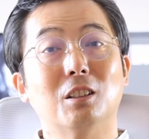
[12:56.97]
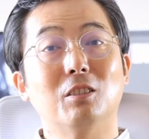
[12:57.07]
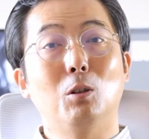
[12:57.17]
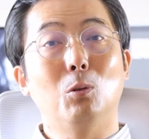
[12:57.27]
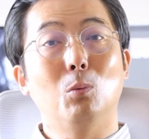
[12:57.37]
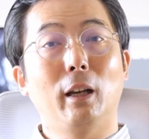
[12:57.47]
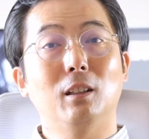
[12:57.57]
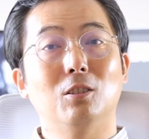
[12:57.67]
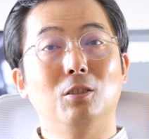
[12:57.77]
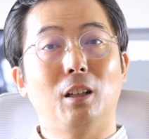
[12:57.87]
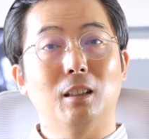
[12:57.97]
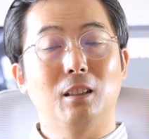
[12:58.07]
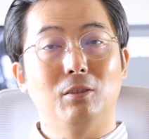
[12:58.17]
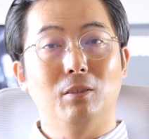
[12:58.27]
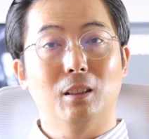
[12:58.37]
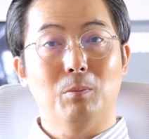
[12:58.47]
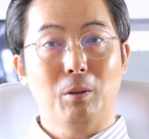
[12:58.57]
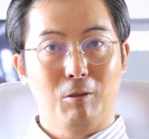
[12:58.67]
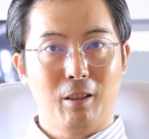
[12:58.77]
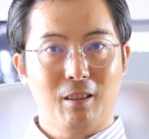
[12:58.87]
to give more weight to negative
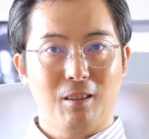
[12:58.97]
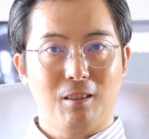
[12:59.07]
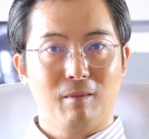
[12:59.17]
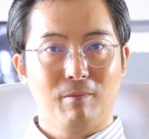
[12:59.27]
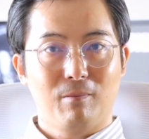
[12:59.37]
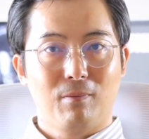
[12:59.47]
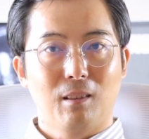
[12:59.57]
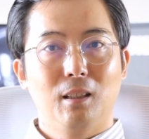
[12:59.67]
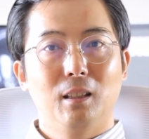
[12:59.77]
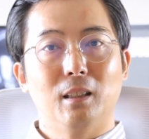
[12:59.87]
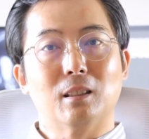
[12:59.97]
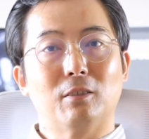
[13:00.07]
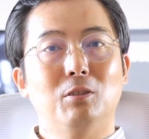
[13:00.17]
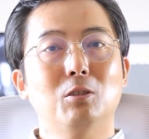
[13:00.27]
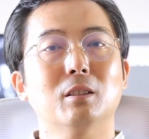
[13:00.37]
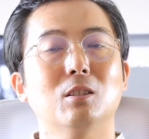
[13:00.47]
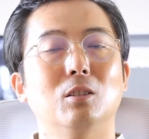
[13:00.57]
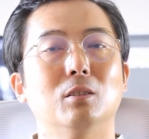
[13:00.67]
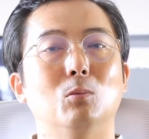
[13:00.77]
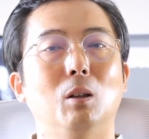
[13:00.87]
experiences. It's like
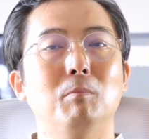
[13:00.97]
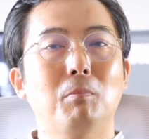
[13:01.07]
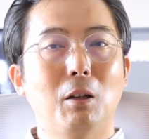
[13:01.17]
focusing on the one